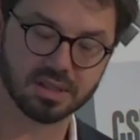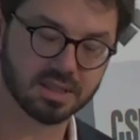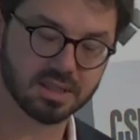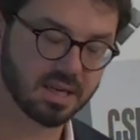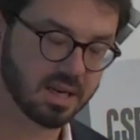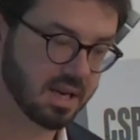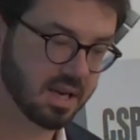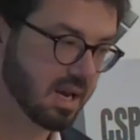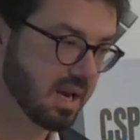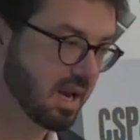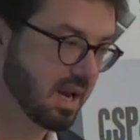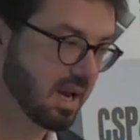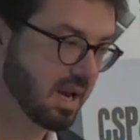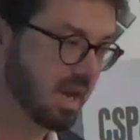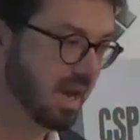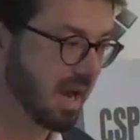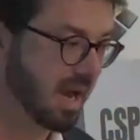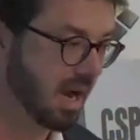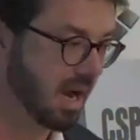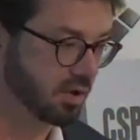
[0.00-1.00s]
see
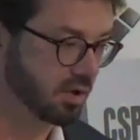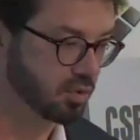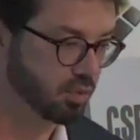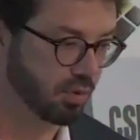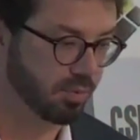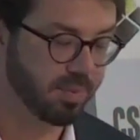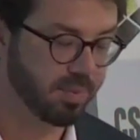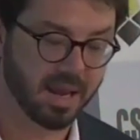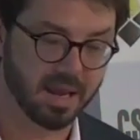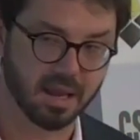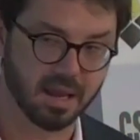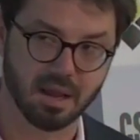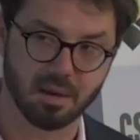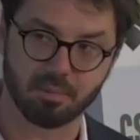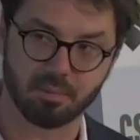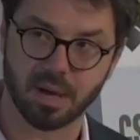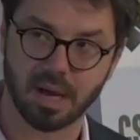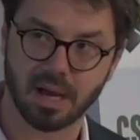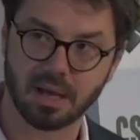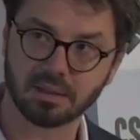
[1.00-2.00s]
how this will play a
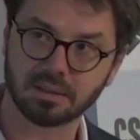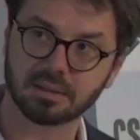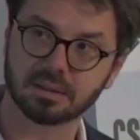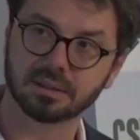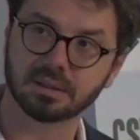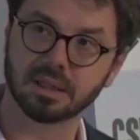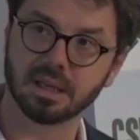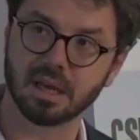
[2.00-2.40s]
part,